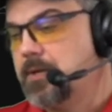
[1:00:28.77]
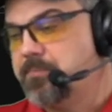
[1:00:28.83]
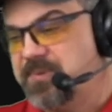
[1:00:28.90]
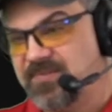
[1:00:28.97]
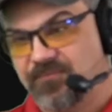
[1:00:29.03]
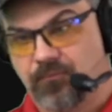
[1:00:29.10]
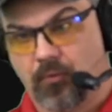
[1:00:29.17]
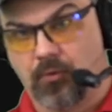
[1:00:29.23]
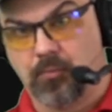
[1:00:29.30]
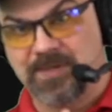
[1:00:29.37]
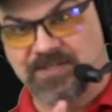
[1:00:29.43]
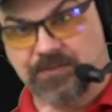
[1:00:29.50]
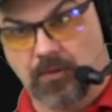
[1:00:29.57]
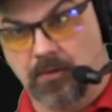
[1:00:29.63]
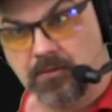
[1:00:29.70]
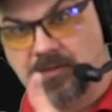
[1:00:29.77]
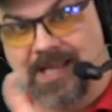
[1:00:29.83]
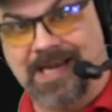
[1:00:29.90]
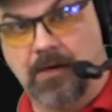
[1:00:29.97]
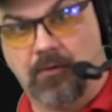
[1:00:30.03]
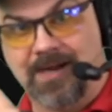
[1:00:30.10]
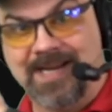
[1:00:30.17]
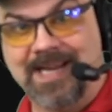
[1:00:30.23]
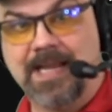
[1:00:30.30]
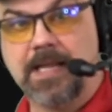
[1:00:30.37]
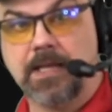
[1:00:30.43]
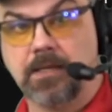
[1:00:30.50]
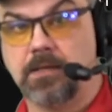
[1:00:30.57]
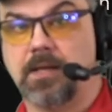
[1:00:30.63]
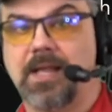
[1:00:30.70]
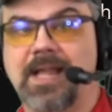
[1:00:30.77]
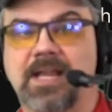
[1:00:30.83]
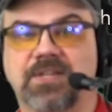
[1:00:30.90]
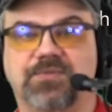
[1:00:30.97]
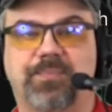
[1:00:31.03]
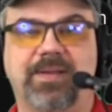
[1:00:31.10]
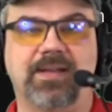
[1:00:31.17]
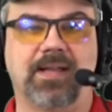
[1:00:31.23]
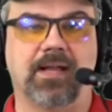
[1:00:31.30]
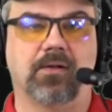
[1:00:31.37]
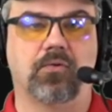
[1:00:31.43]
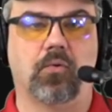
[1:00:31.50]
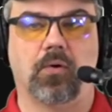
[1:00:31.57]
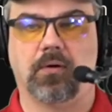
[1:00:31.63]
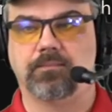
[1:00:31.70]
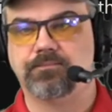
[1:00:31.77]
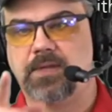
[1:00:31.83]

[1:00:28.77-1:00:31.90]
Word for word: before we start layering in ASP.NET Core.